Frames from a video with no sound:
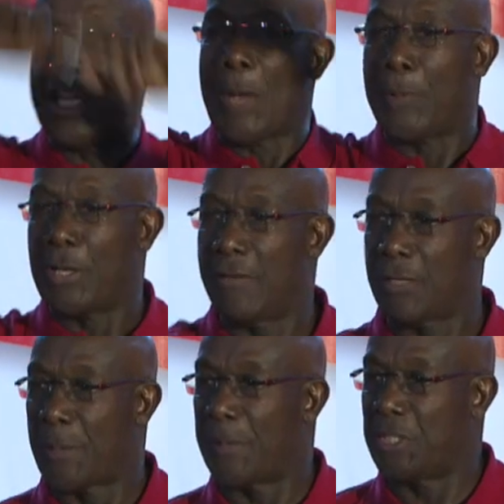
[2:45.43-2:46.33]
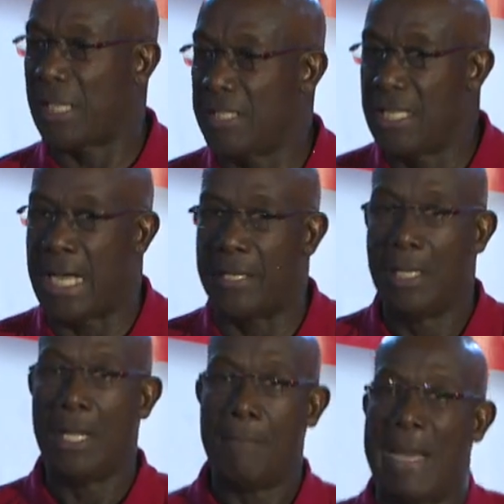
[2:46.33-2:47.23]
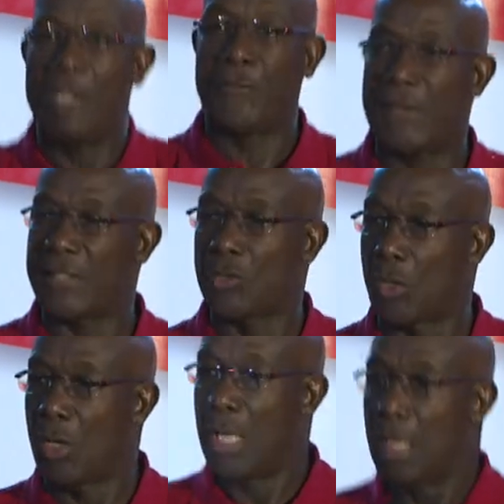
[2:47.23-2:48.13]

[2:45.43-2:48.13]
whatever paper she gets in hand. Manifesto,